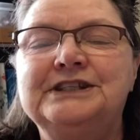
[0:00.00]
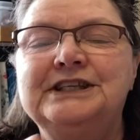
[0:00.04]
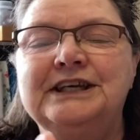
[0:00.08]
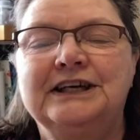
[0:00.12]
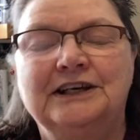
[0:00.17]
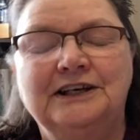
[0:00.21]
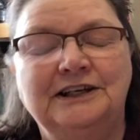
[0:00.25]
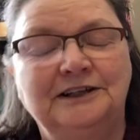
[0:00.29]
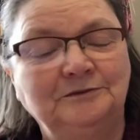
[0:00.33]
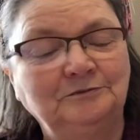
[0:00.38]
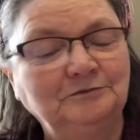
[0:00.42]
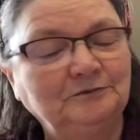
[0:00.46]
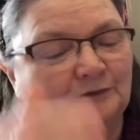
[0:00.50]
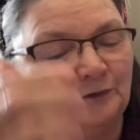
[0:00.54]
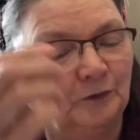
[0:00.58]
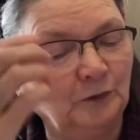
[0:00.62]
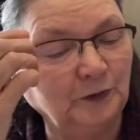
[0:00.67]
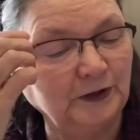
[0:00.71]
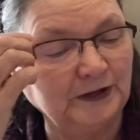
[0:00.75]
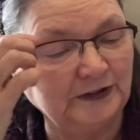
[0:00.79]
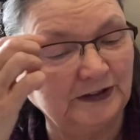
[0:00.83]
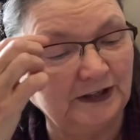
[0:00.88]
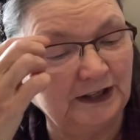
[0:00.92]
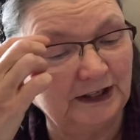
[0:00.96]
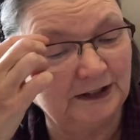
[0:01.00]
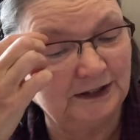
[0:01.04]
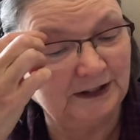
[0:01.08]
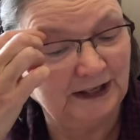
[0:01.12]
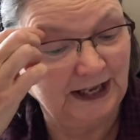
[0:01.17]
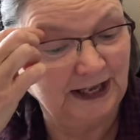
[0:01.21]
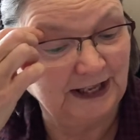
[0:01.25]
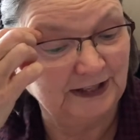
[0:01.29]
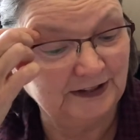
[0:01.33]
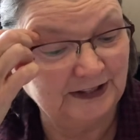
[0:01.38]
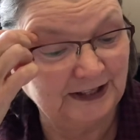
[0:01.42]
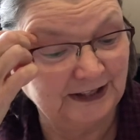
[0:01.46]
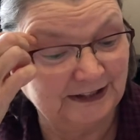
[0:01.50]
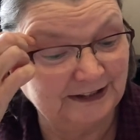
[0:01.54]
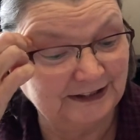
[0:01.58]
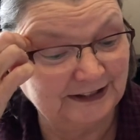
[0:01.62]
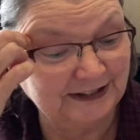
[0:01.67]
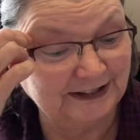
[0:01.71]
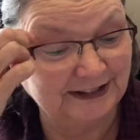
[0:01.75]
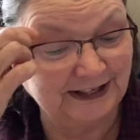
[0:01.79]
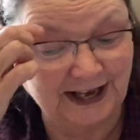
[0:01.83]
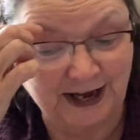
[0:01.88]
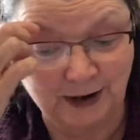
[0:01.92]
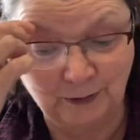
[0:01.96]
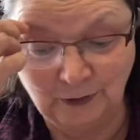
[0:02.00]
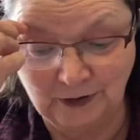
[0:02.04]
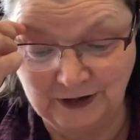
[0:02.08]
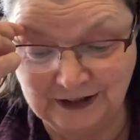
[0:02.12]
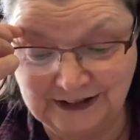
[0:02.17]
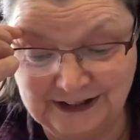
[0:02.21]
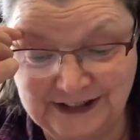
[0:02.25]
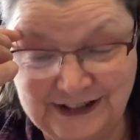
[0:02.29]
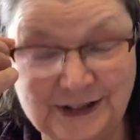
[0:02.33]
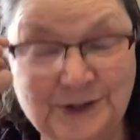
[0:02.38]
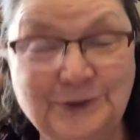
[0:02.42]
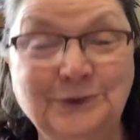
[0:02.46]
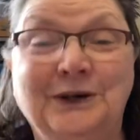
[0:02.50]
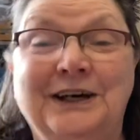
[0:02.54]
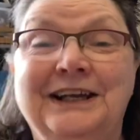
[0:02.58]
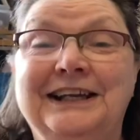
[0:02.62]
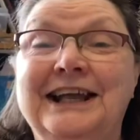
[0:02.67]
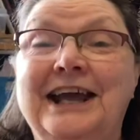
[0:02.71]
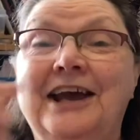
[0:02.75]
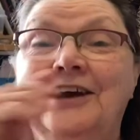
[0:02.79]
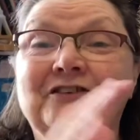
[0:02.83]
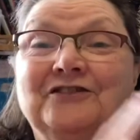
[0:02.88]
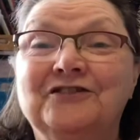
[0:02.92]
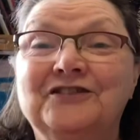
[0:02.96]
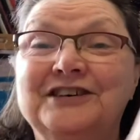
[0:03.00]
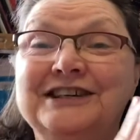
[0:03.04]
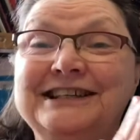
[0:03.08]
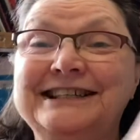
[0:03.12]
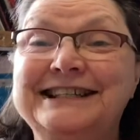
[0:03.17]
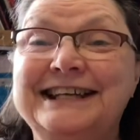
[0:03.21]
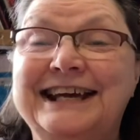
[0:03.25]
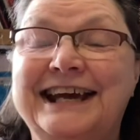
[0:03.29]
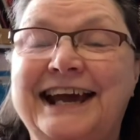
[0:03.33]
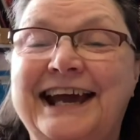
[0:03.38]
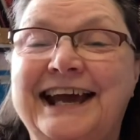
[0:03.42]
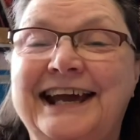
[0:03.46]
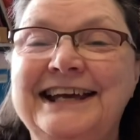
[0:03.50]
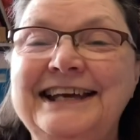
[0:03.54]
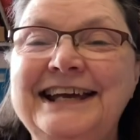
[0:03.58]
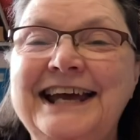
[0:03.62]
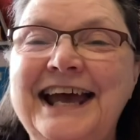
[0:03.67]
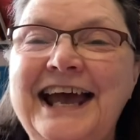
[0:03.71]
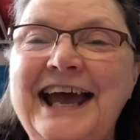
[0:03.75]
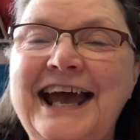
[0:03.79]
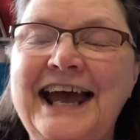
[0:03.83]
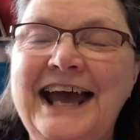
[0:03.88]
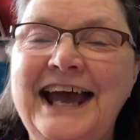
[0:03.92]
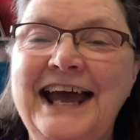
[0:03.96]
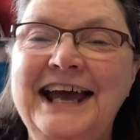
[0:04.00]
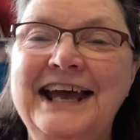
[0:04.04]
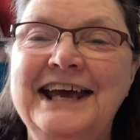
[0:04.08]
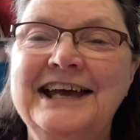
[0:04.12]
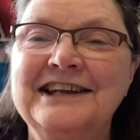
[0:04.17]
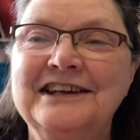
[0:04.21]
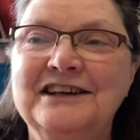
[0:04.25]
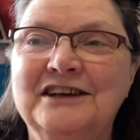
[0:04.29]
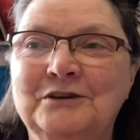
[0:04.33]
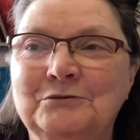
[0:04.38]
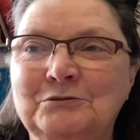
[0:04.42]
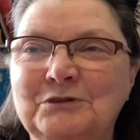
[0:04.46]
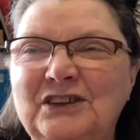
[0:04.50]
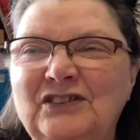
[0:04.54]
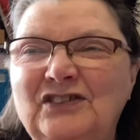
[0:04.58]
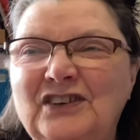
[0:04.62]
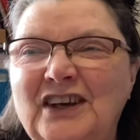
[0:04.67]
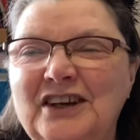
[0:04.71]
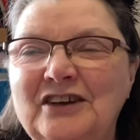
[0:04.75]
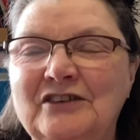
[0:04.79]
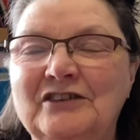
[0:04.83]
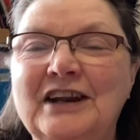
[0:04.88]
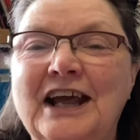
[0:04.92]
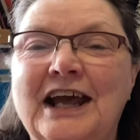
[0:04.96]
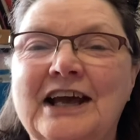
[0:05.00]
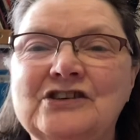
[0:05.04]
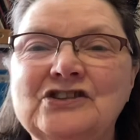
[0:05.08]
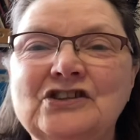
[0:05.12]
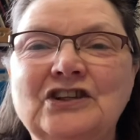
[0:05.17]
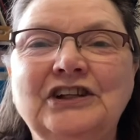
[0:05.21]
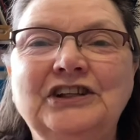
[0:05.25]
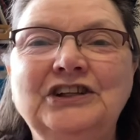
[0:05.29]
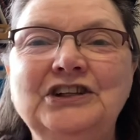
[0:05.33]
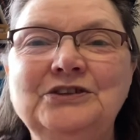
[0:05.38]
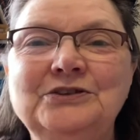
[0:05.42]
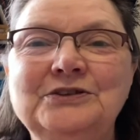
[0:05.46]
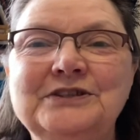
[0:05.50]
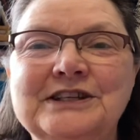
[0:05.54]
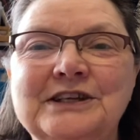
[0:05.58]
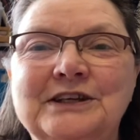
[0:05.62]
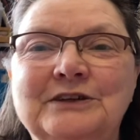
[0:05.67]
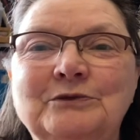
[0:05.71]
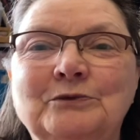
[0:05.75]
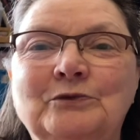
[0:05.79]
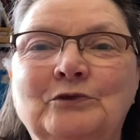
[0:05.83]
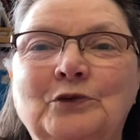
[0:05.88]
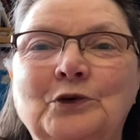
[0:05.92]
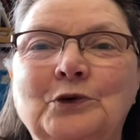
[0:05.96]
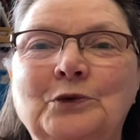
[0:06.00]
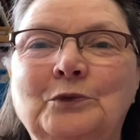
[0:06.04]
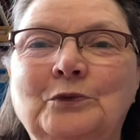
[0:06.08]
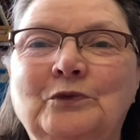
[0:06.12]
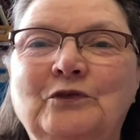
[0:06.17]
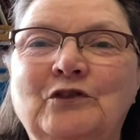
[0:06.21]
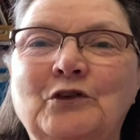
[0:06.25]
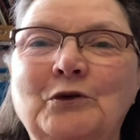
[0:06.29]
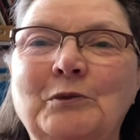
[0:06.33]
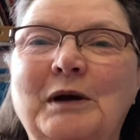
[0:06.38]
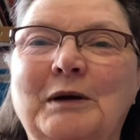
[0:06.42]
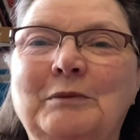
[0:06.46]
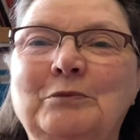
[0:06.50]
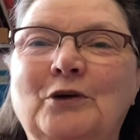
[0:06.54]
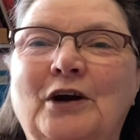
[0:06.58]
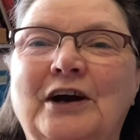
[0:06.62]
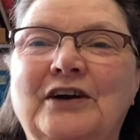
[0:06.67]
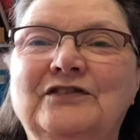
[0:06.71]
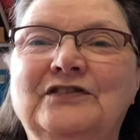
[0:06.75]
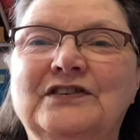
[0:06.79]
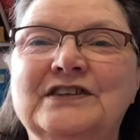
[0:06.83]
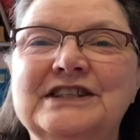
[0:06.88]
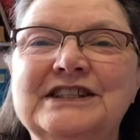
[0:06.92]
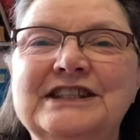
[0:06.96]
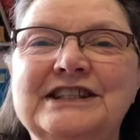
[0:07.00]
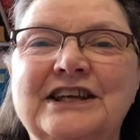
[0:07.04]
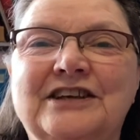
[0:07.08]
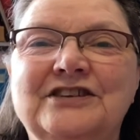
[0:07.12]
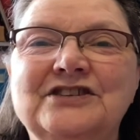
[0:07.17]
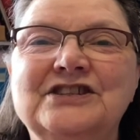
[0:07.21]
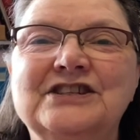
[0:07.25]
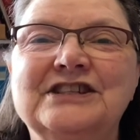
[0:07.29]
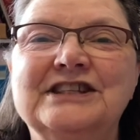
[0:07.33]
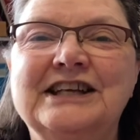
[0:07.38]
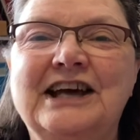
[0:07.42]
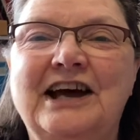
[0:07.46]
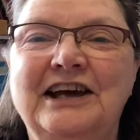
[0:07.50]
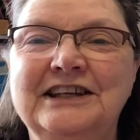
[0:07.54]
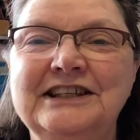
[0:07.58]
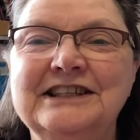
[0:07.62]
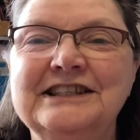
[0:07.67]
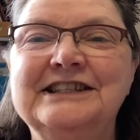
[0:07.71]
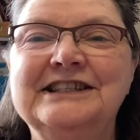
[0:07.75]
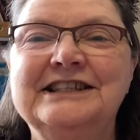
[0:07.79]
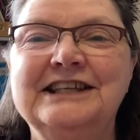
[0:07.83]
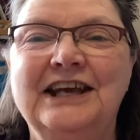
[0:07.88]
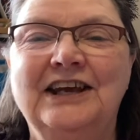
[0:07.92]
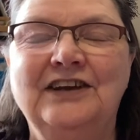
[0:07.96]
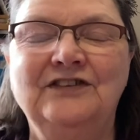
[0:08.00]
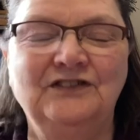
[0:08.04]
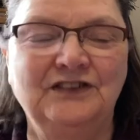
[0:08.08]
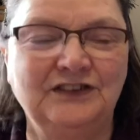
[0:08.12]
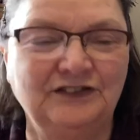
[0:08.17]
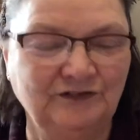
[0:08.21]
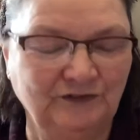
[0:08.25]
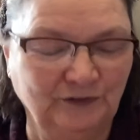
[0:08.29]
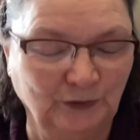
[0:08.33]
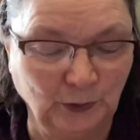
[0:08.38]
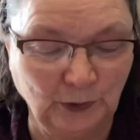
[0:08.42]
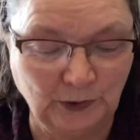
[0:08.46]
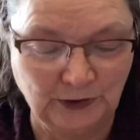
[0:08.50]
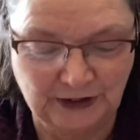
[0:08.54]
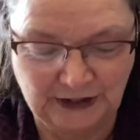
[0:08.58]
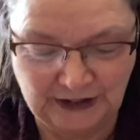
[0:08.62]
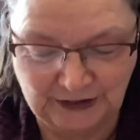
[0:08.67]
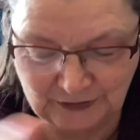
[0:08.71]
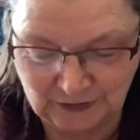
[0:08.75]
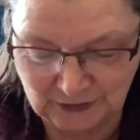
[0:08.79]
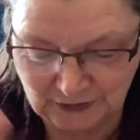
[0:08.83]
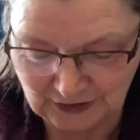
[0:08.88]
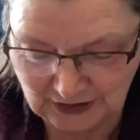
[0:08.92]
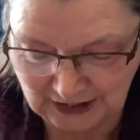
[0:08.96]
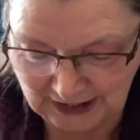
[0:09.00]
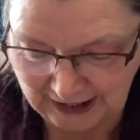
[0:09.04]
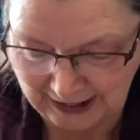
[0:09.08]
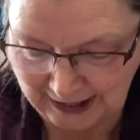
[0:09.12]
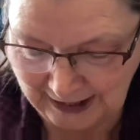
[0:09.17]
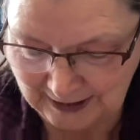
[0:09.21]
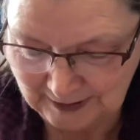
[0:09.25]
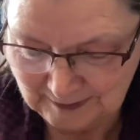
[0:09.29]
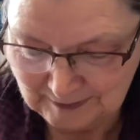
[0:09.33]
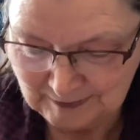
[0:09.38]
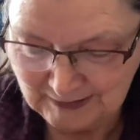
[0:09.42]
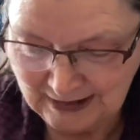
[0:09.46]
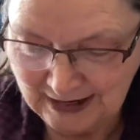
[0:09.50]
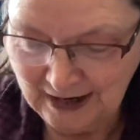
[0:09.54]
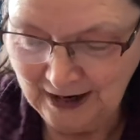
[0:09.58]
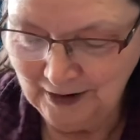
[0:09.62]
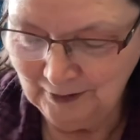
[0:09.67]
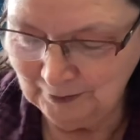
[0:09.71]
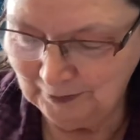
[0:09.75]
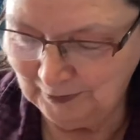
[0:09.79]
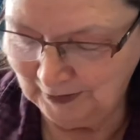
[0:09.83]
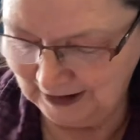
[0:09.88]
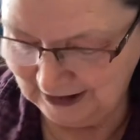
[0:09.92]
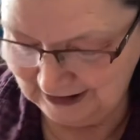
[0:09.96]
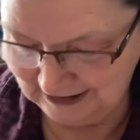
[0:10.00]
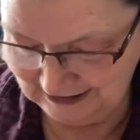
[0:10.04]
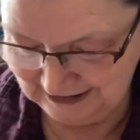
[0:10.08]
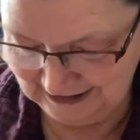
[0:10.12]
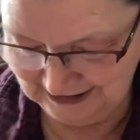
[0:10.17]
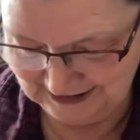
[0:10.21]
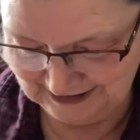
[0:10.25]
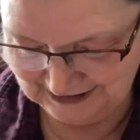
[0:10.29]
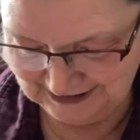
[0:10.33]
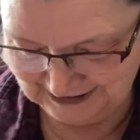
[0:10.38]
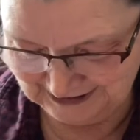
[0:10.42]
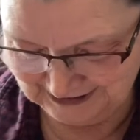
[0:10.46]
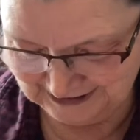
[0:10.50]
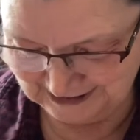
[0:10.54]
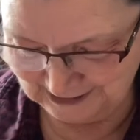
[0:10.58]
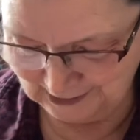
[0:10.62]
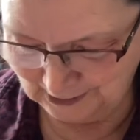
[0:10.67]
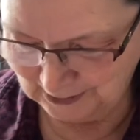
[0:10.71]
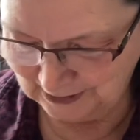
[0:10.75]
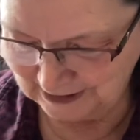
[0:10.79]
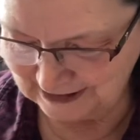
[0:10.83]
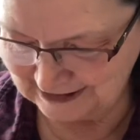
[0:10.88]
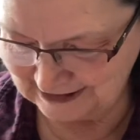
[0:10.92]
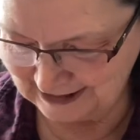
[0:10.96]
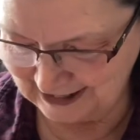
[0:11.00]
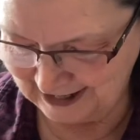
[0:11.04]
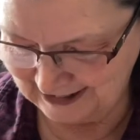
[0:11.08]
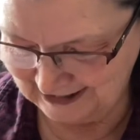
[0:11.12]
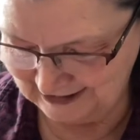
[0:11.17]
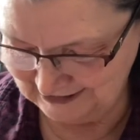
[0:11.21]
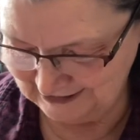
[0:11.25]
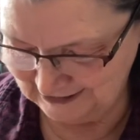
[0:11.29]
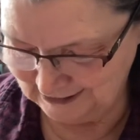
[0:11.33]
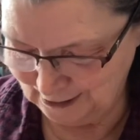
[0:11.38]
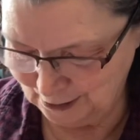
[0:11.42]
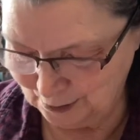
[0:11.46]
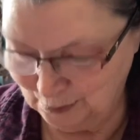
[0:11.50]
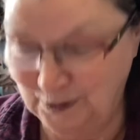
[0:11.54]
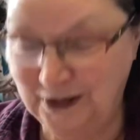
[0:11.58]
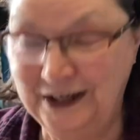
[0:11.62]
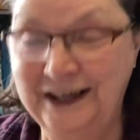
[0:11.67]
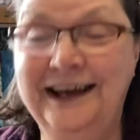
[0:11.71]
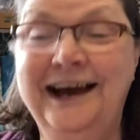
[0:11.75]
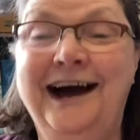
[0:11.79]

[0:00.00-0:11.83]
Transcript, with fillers: done with it. And then I want to do one every day. And um, if I don't actually use it for, for my breakfast, I'll just kind of save it for another day. But this is so exciting to me.